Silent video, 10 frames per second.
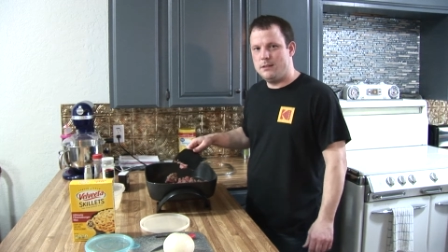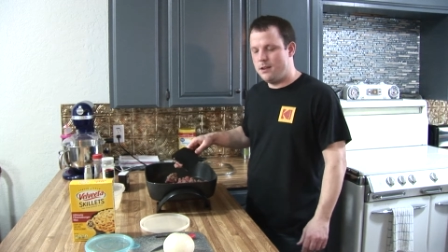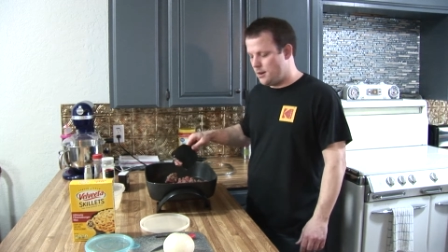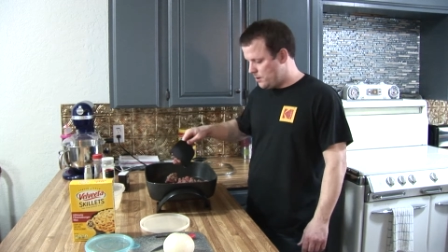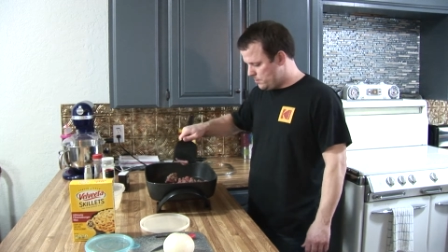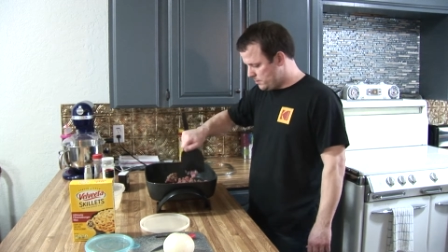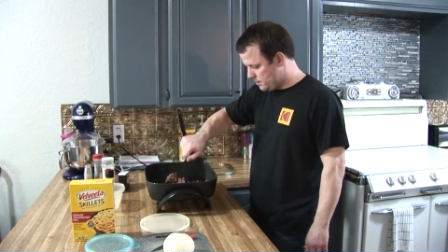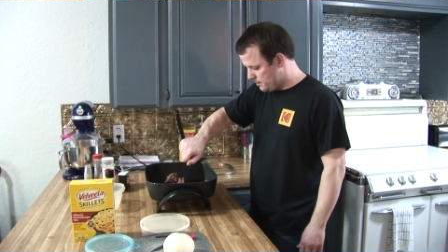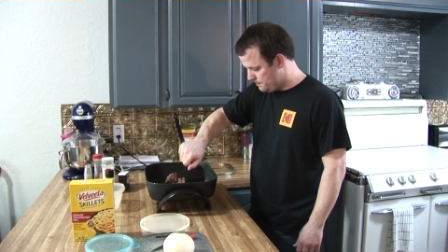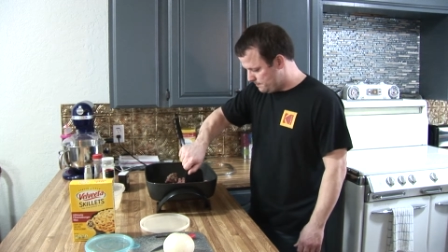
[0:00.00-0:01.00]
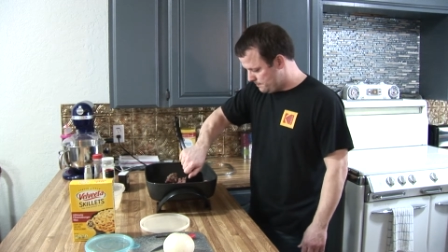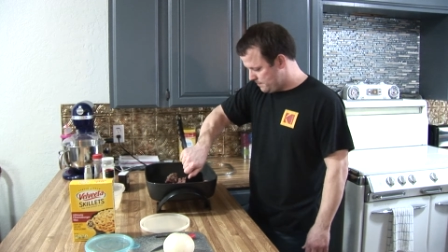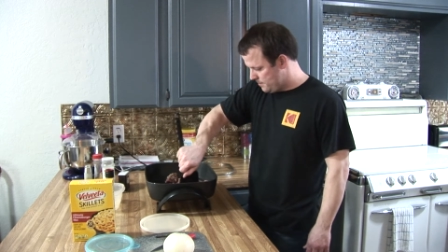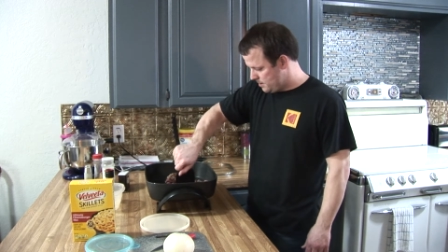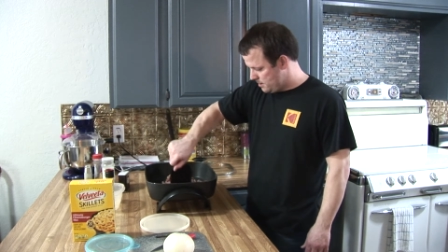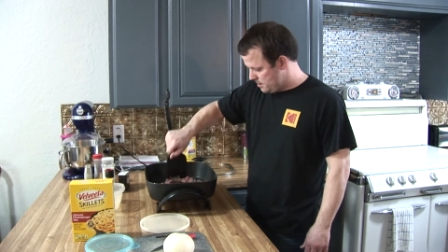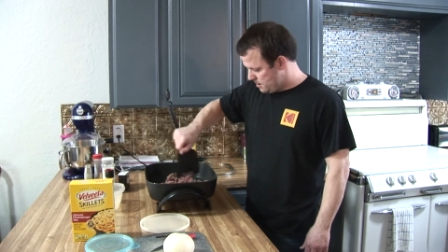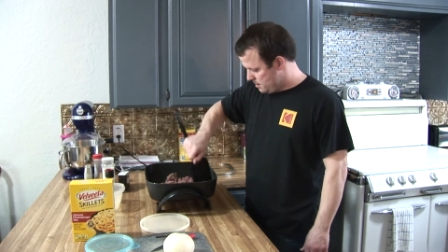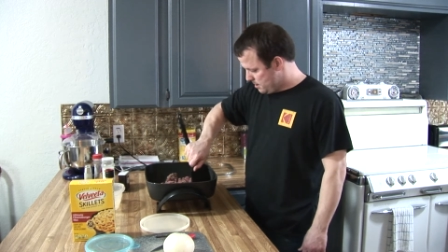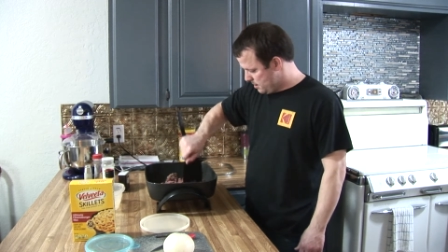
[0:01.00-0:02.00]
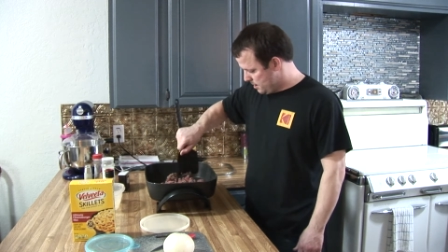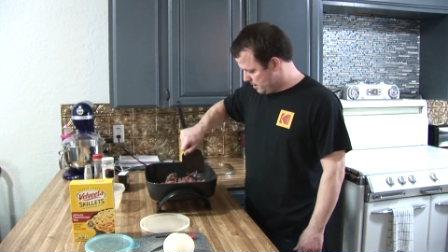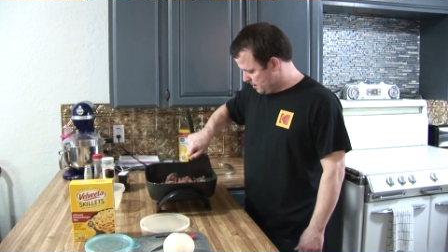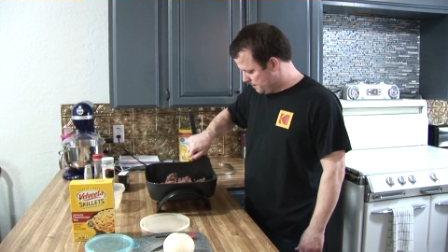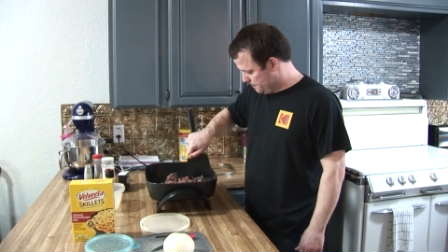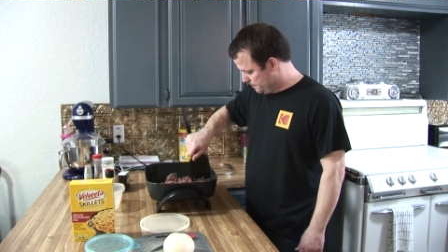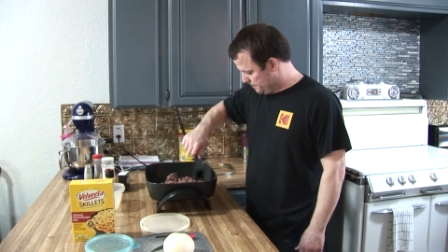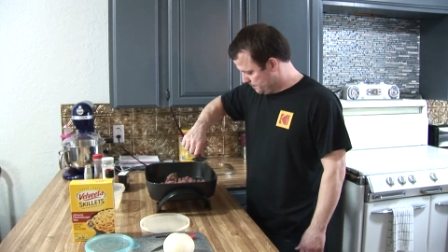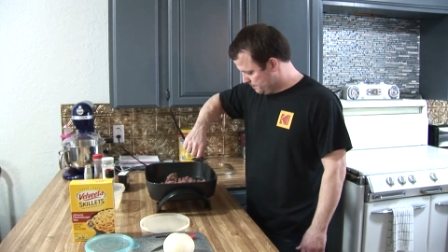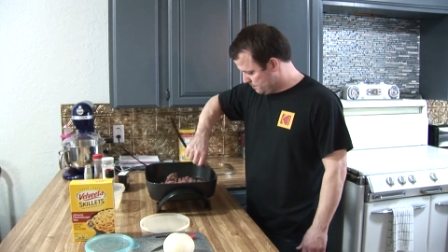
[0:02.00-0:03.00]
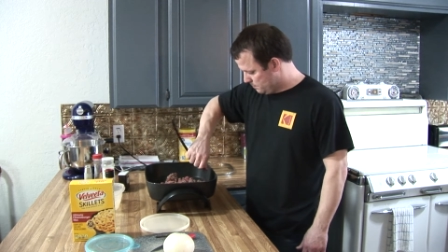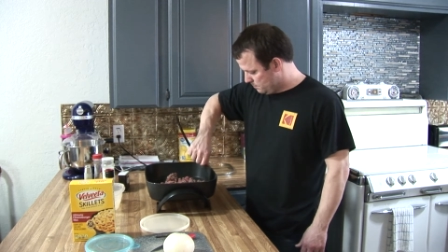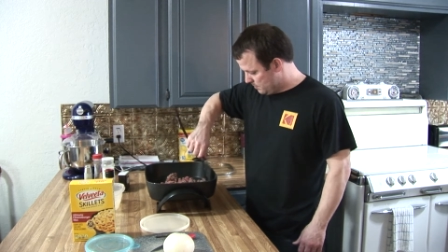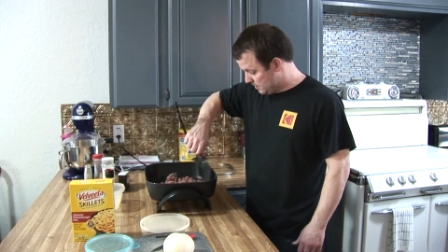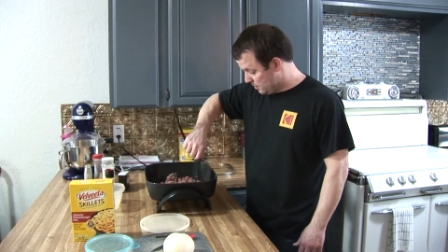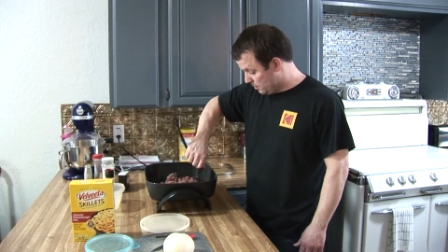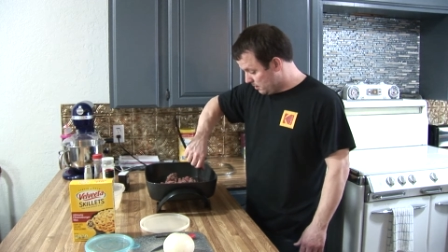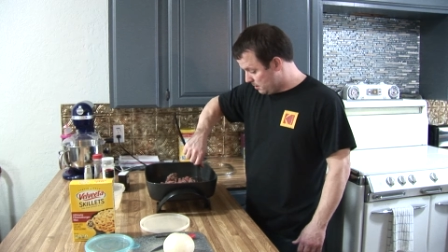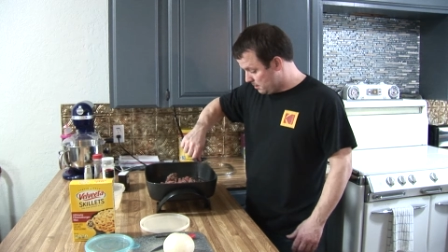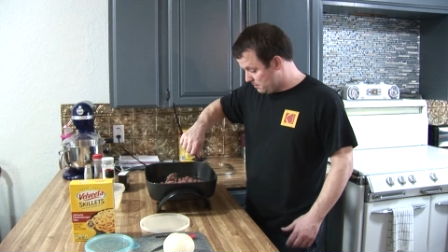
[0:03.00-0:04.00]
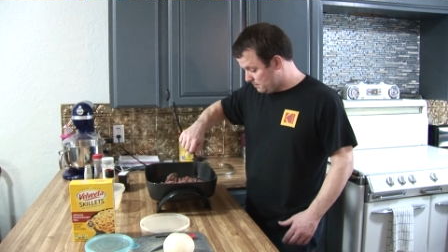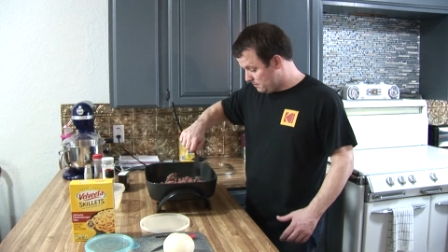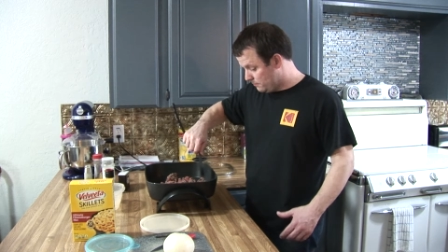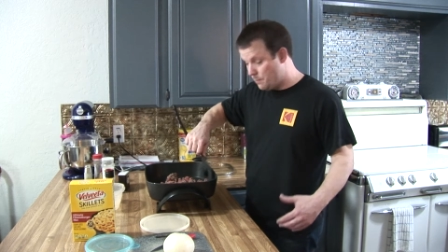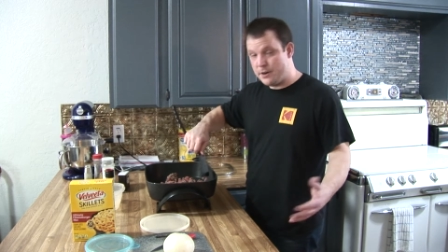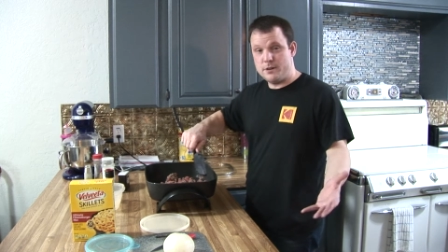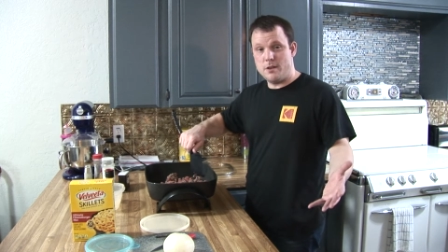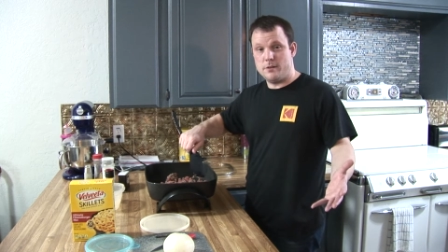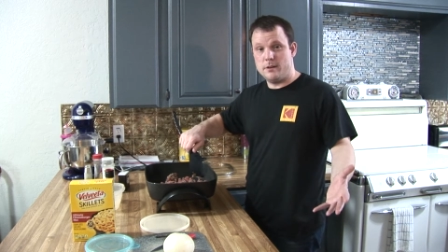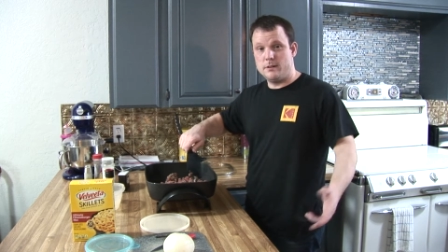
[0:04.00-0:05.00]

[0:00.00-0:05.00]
You know, is to uh, is to learn from each other,